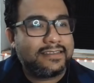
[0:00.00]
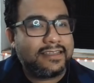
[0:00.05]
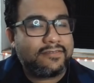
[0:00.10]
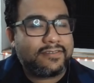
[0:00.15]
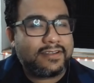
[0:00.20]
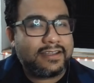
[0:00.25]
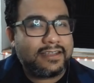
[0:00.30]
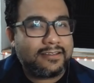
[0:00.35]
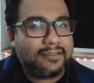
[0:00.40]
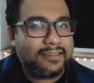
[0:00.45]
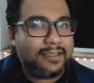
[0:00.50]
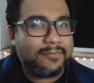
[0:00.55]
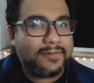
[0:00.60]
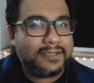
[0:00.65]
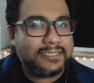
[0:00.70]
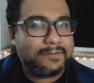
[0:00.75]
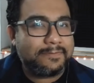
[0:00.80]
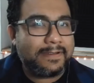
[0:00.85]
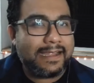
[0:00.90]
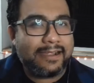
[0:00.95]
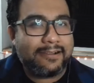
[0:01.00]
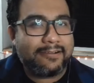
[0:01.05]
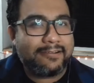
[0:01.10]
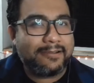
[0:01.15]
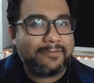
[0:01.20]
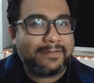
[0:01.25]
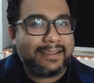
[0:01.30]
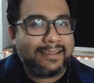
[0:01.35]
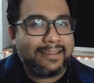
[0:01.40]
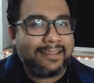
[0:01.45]
Never held that much power
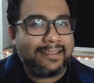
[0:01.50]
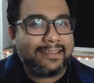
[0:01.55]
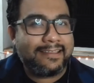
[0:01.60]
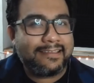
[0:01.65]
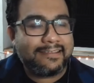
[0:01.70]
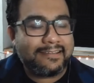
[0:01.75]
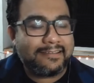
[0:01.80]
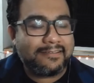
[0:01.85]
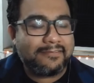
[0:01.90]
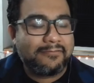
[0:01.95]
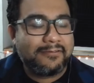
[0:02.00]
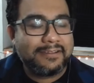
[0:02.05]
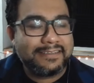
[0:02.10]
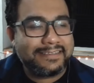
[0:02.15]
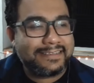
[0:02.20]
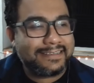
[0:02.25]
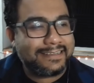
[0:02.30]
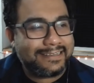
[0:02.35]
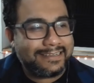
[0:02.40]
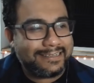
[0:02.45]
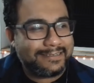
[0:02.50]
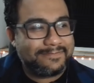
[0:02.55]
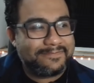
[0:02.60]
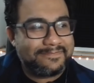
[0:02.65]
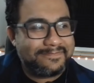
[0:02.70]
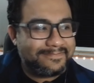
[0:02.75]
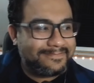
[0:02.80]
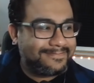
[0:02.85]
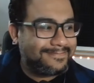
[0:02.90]
in my hand at one time.